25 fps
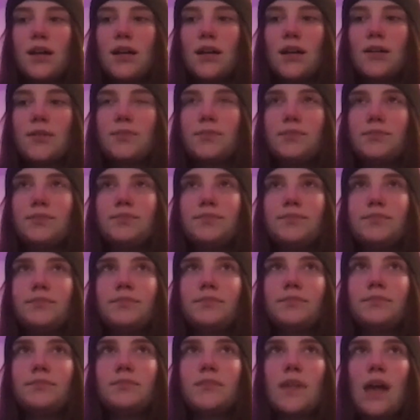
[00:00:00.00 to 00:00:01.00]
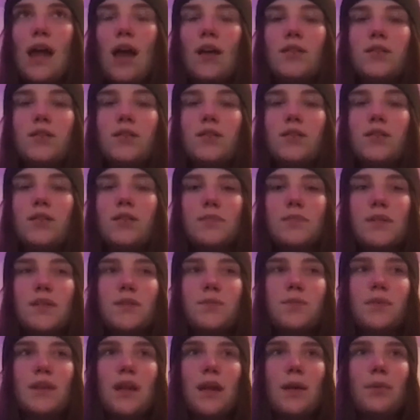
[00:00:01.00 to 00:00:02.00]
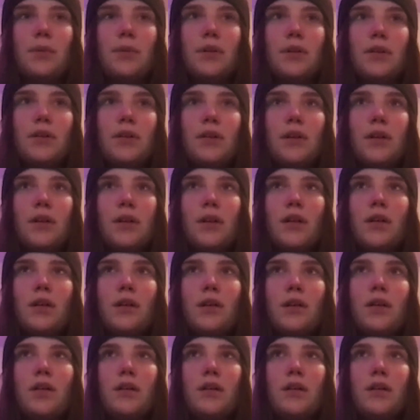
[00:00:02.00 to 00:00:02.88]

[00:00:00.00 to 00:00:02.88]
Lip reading: I also just miss being able to